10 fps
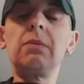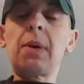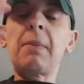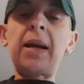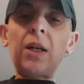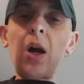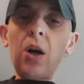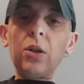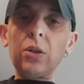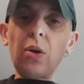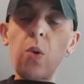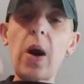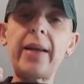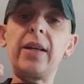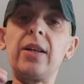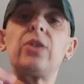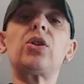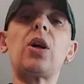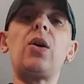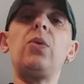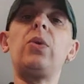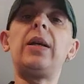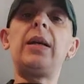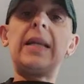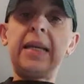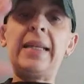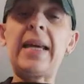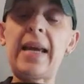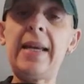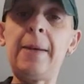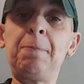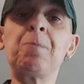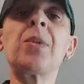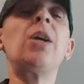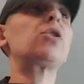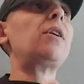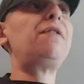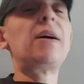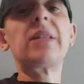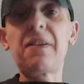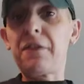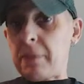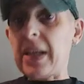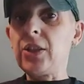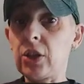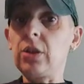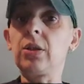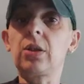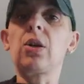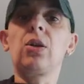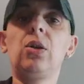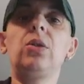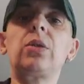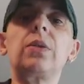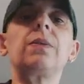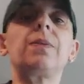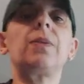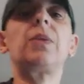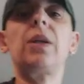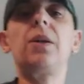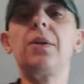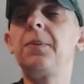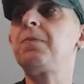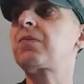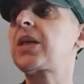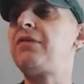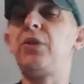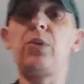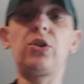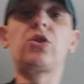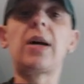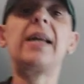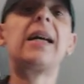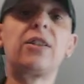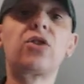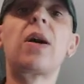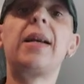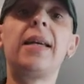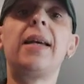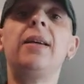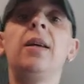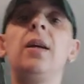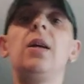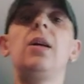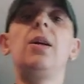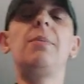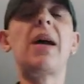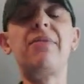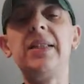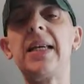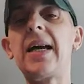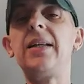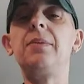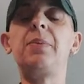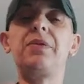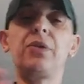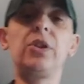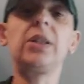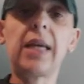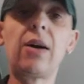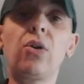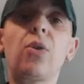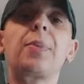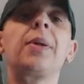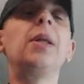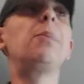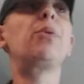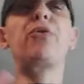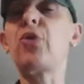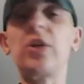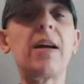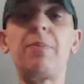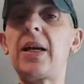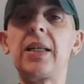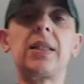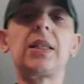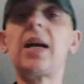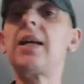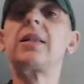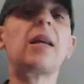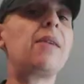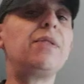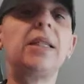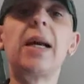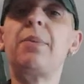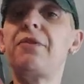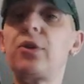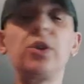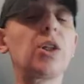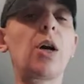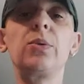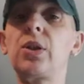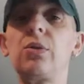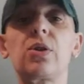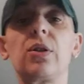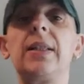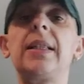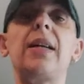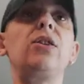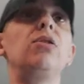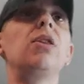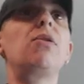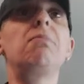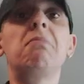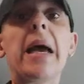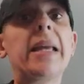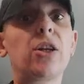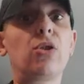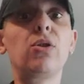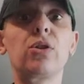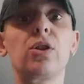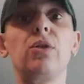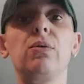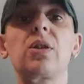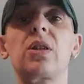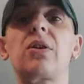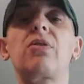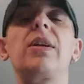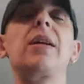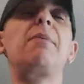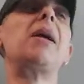my mind can't quiet so it can get in. So I found affirmations are good. Um, if you want to try that, try it. Um, every day before you get up, before you have panic attacks, every day before you go and do something that you know may cause you to create a